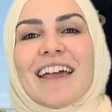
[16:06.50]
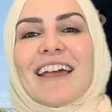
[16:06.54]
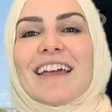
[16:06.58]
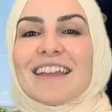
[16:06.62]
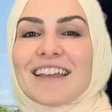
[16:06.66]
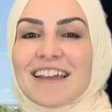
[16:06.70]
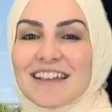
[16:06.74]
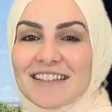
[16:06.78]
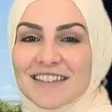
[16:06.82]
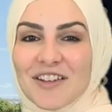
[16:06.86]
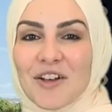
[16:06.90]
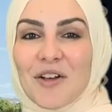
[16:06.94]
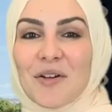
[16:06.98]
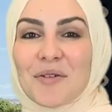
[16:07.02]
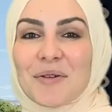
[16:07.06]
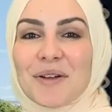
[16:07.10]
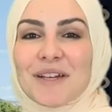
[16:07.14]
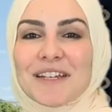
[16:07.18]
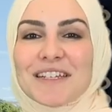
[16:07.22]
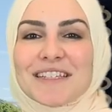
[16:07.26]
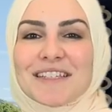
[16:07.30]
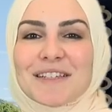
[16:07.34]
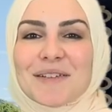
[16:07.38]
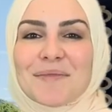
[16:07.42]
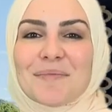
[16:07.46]
And as
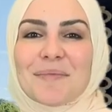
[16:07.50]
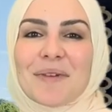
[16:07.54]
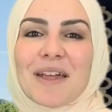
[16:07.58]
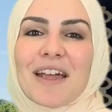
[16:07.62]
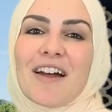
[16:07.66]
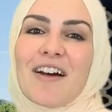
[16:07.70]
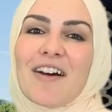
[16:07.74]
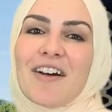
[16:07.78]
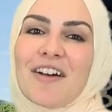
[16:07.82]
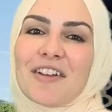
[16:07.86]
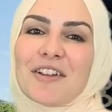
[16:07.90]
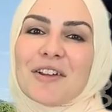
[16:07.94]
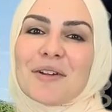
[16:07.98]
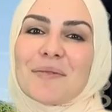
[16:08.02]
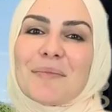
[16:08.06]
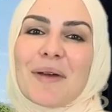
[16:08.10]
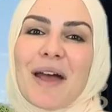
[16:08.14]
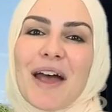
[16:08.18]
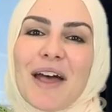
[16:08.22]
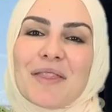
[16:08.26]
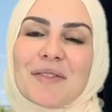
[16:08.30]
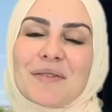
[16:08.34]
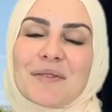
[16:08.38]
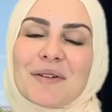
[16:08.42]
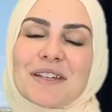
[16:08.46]
always, may all your
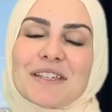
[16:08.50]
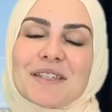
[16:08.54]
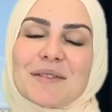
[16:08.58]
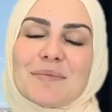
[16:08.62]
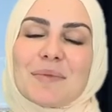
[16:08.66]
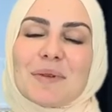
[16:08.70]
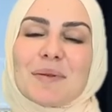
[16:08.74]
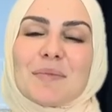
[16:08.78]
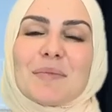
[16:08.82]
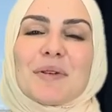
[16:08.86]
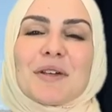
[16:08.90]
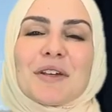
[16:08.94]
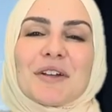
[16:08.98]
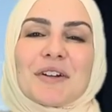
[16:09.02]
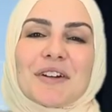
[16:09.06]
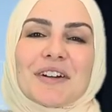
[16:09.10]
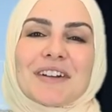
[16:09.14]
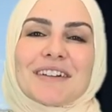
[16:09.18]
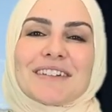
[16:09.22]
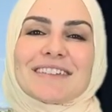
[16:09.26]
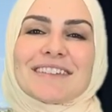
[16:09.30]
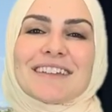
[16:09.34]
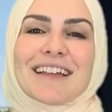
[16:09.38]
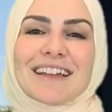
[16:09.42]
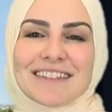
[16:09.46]
pathways be pure.
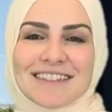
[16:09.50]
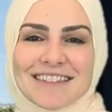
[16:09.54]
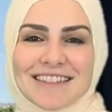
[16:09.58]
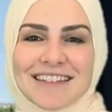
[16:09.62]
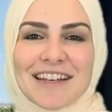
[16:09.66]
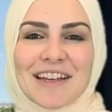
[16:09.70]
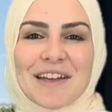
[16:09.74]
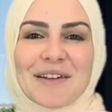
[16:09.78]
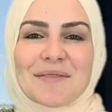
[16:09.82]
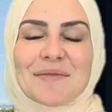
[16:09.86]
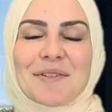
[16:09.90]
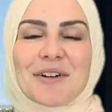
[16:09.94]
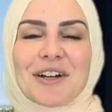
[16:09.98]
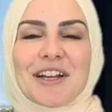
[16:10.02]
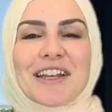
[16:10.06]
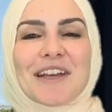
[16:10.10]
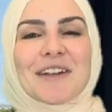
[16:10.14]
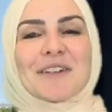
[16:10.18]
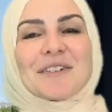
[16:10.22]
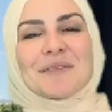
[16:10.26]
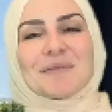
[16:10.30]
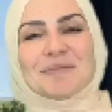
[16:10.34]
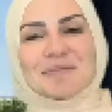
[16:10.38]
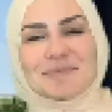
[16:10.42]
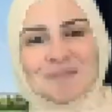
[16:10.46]
Assalamu
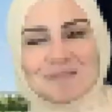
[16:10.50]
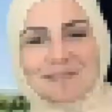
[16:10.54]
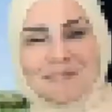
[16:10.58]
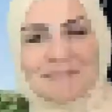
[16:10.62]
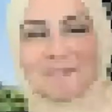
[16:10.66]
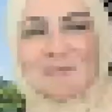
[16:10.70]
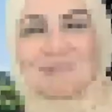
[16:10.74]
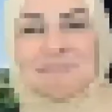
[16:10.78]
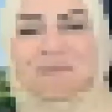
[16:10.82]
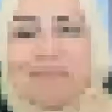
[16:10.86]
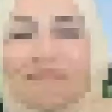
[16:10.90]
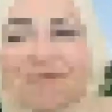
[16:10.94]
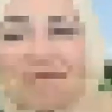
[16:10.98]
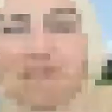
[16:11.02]
alaikum.